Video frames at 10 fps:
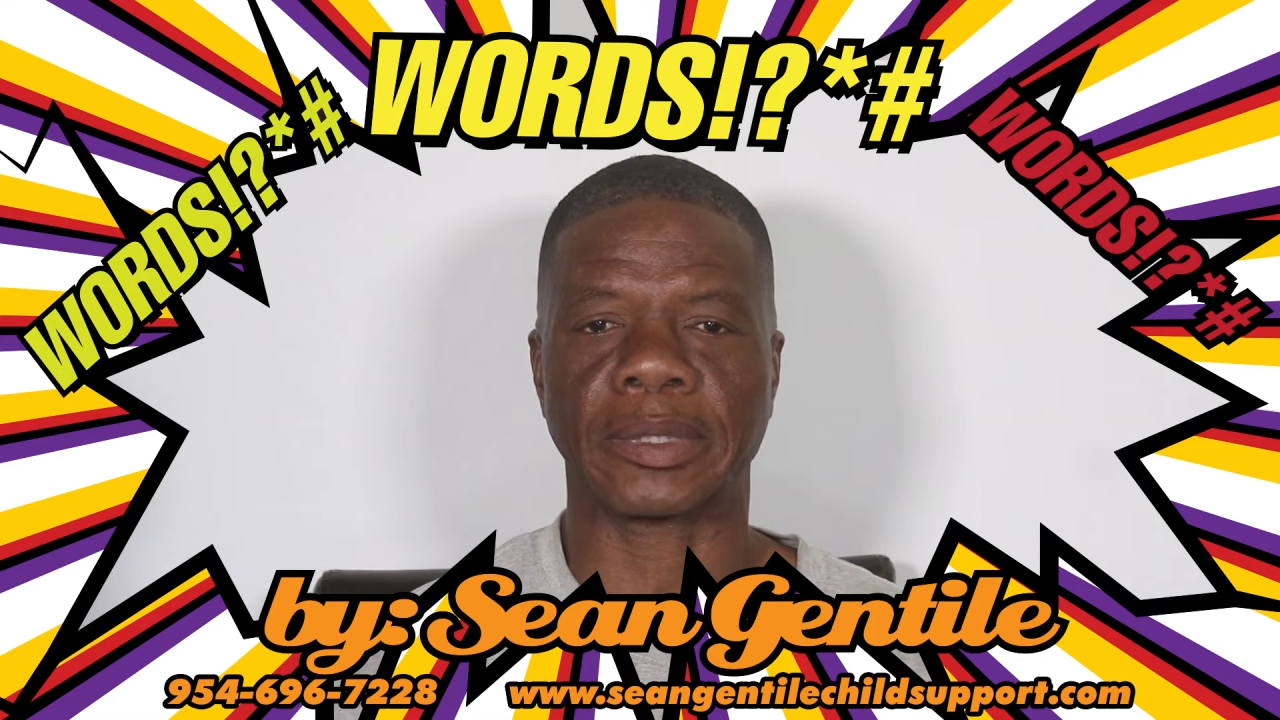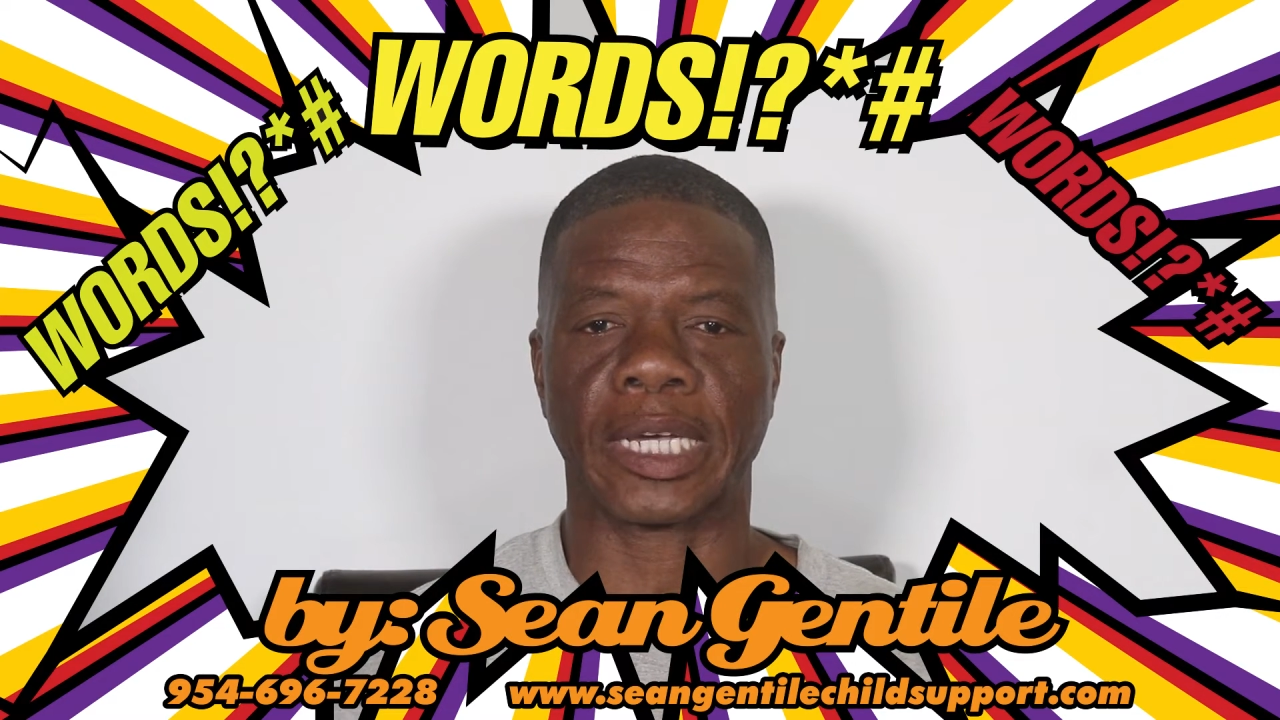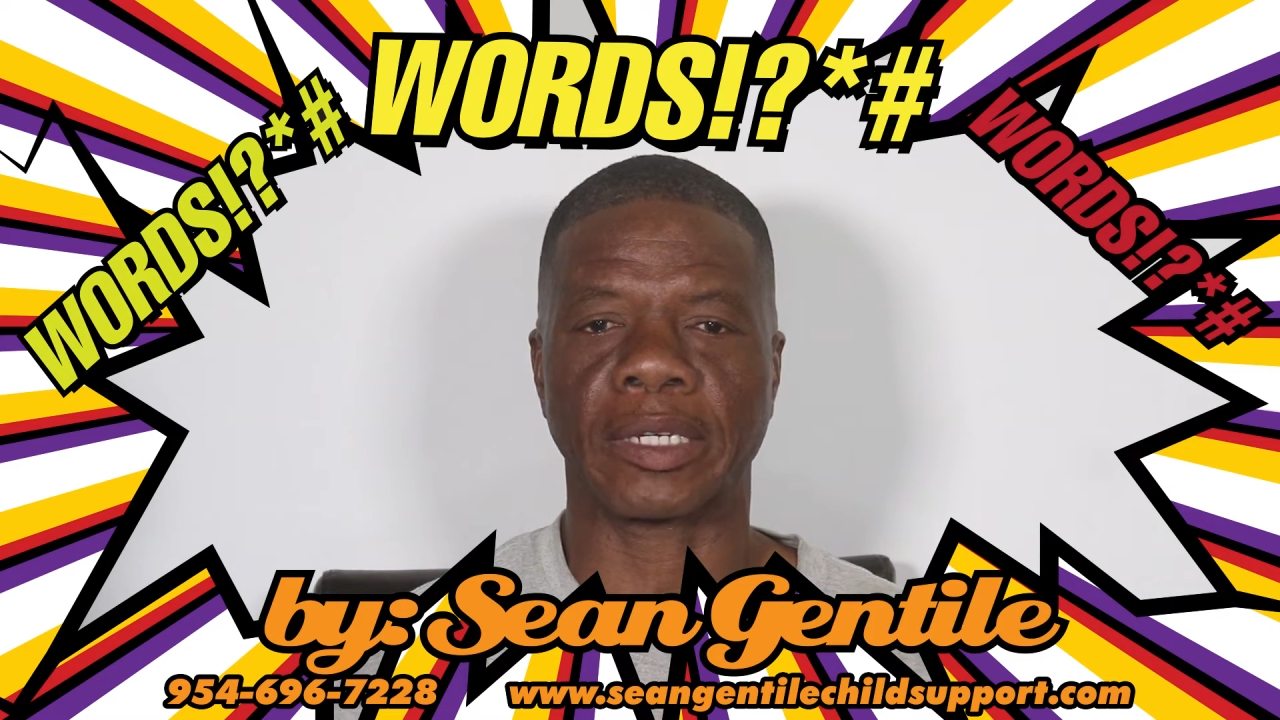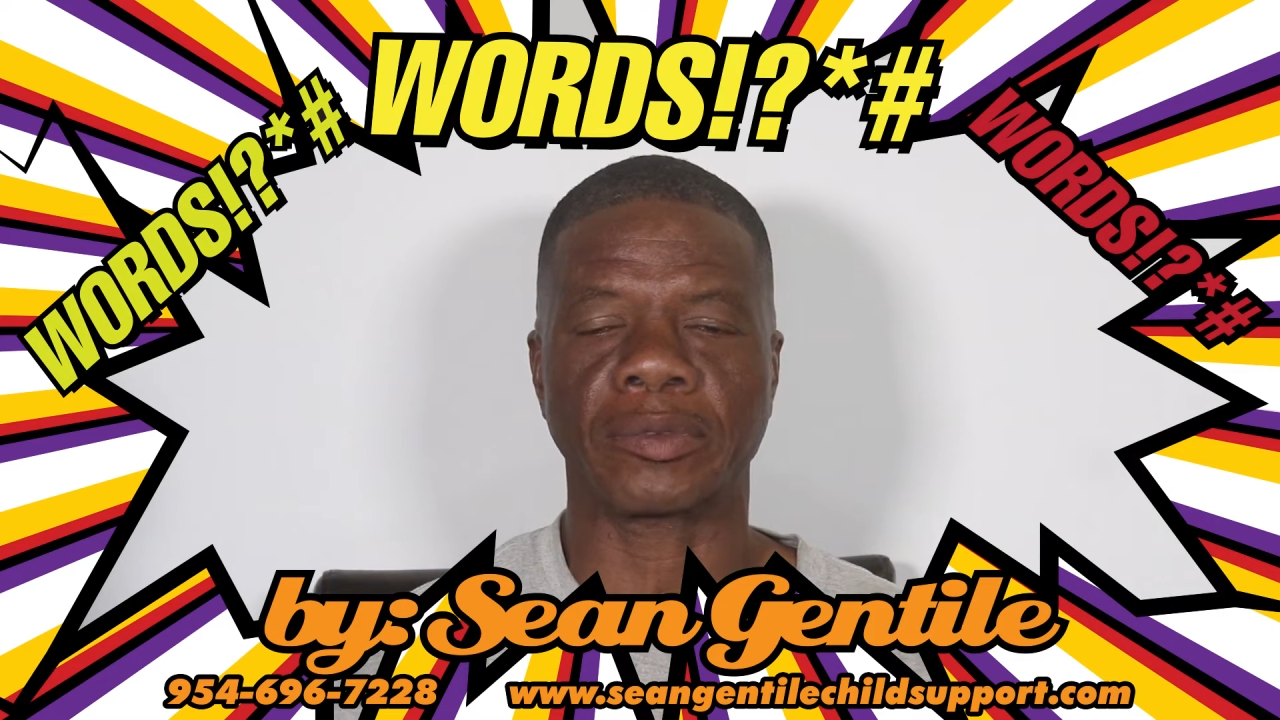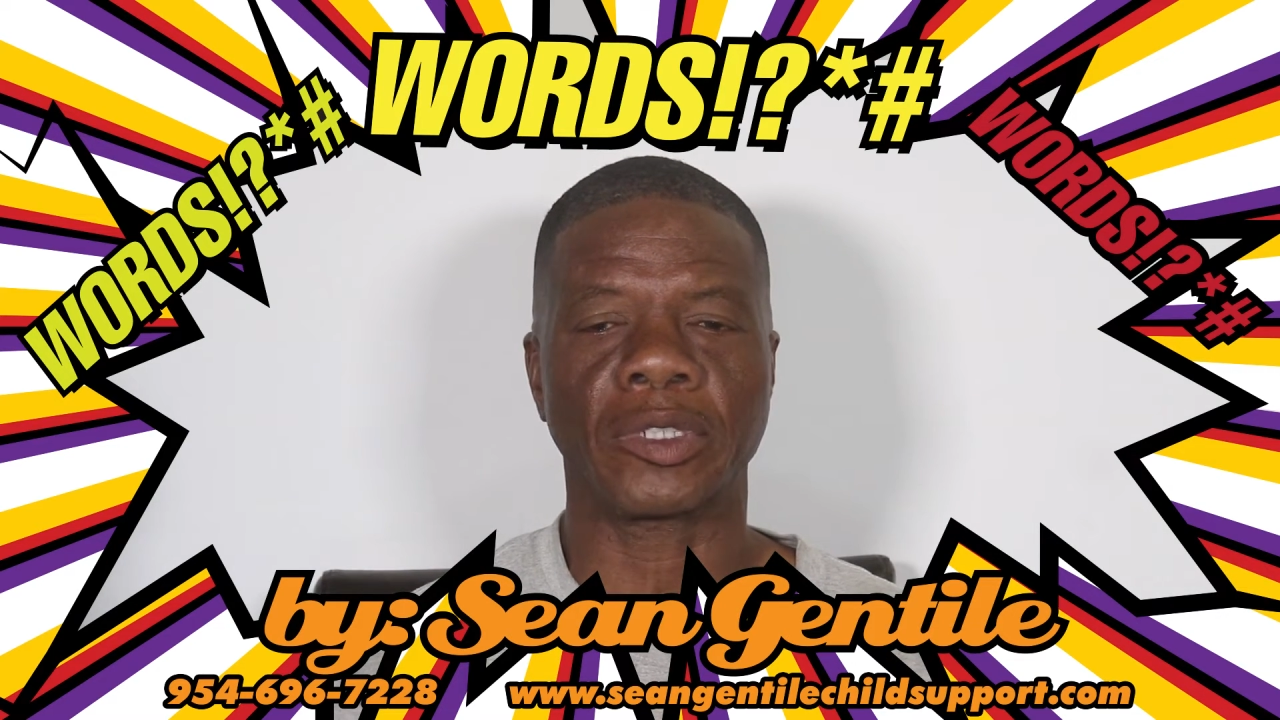
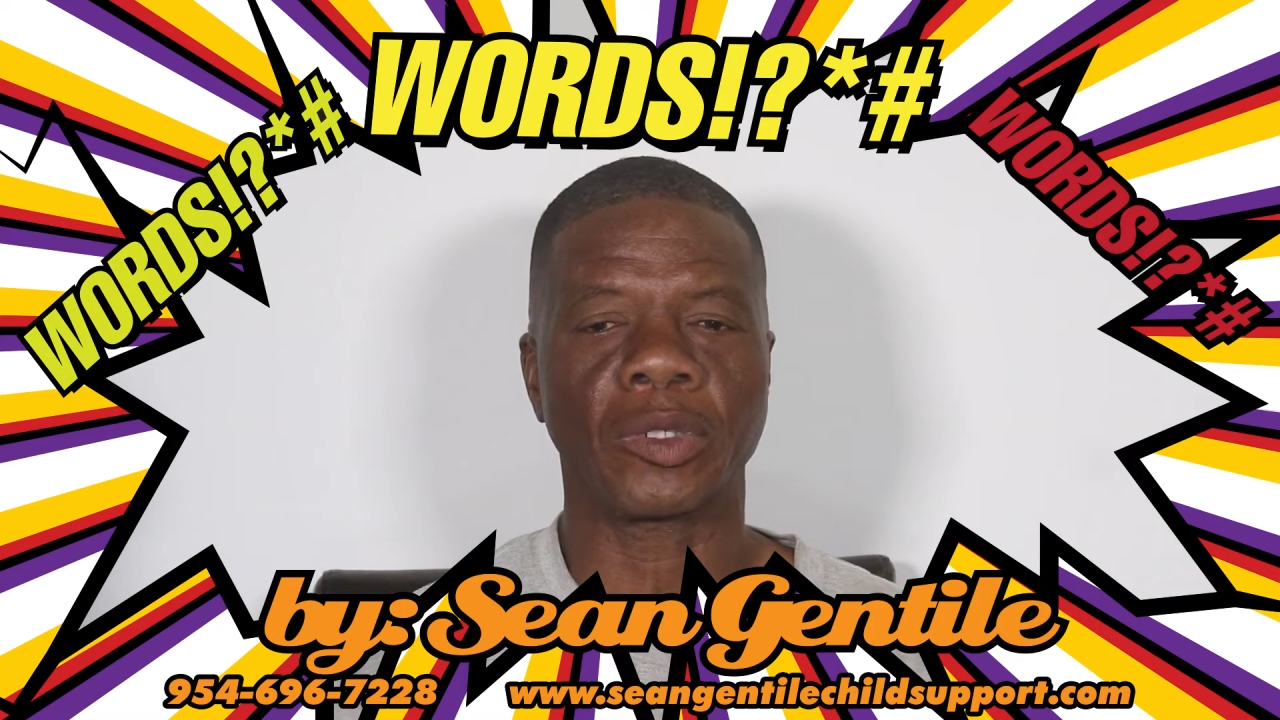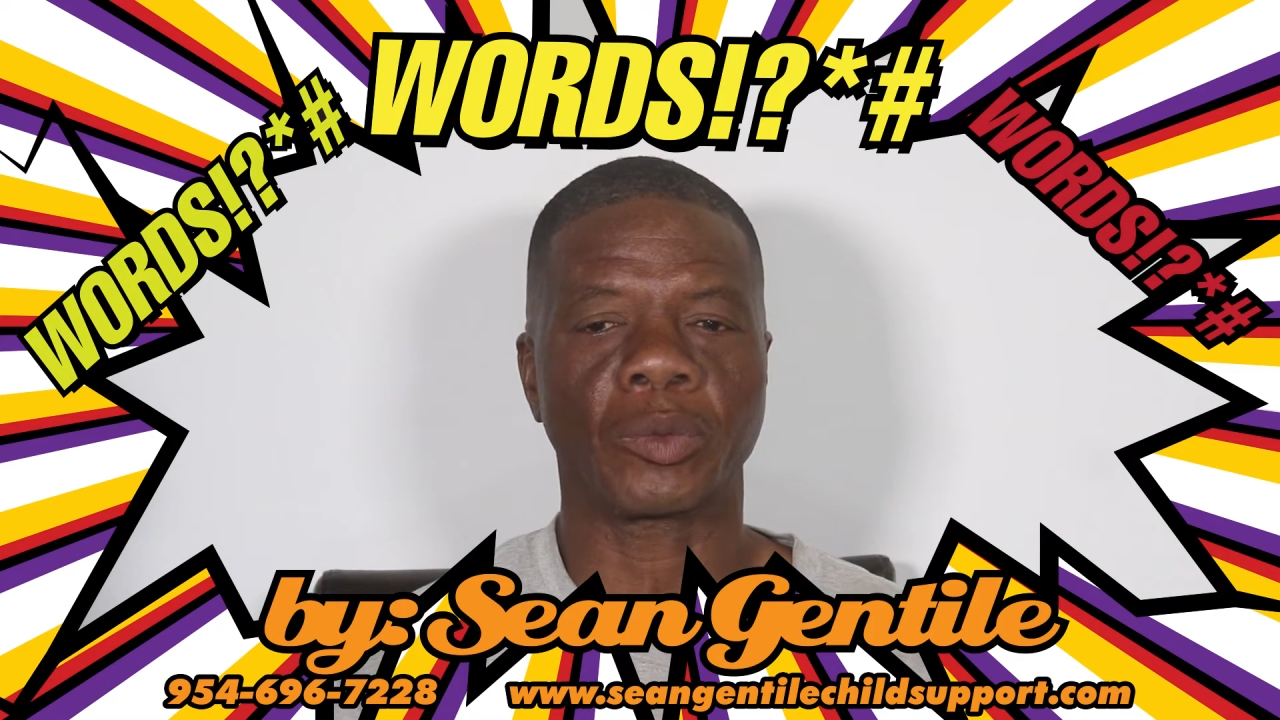time,